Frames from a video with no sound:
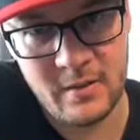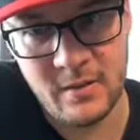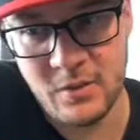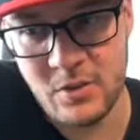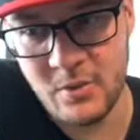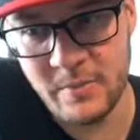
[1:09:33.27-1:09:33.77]

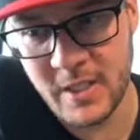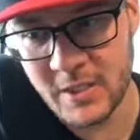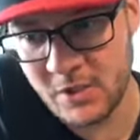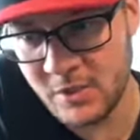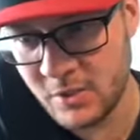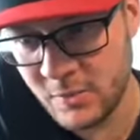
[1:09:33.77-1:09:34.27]
not too
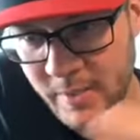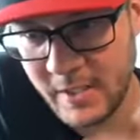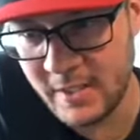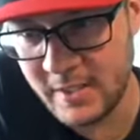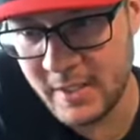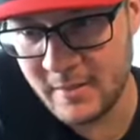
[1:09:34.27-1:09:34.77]
much to spin
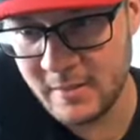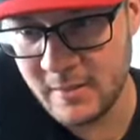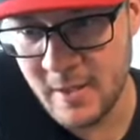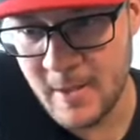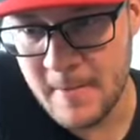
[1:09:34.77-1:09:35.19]
it out